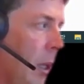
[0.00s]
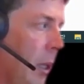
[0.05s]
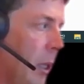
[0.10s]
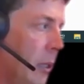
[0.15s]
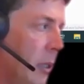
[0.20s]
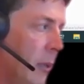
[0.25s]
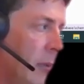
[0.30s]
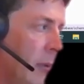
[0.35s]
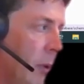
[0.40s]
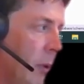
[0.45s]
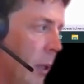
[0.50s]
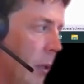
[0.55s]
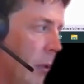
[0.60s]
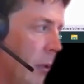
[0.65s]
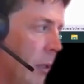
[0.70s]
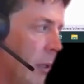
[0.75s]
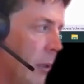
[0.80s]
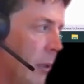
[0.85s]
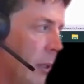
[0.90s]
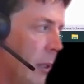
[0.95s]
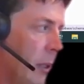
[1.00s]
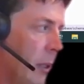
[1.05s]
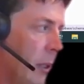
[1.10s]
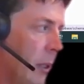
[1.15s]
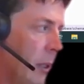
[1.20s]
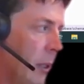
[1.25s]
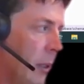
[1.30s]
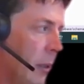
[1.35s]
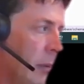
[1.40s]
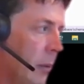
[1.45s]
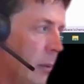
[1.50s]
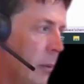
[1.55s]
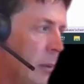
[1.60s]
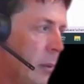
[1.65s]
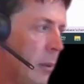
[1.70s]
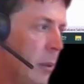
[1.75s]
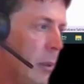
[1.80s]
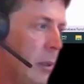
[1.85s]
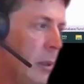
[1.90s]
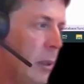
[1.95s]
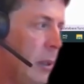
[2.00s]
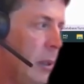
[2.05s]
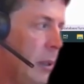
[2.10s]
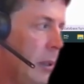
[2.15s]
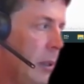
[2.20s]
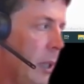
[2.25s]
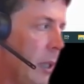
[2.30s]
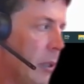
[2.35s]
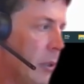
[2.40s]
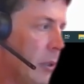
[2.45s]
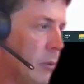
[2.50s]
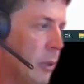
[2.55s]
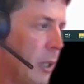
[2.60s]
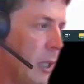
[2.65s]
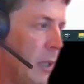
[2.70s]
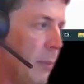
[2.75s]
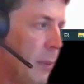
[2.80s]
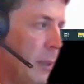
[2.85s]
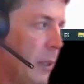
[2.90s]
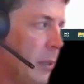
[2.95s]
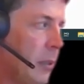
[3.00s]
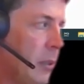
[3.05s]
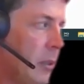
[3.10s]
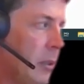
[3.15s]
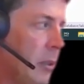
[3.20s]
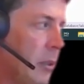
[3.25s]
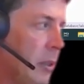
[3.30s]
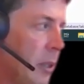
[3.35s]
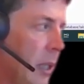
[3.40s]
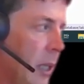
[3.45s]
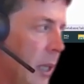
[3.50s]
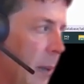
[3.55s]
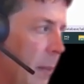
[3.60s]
Let's have a quick look at the actual database.